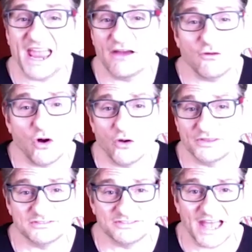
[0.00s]
at all
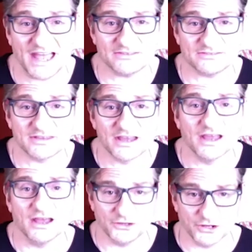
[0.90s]
these sets,
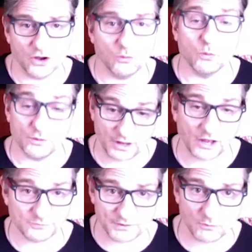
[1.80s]
you know,
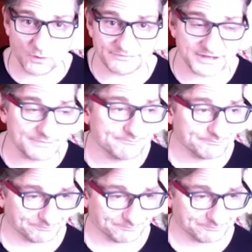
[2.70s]
husband and wife team,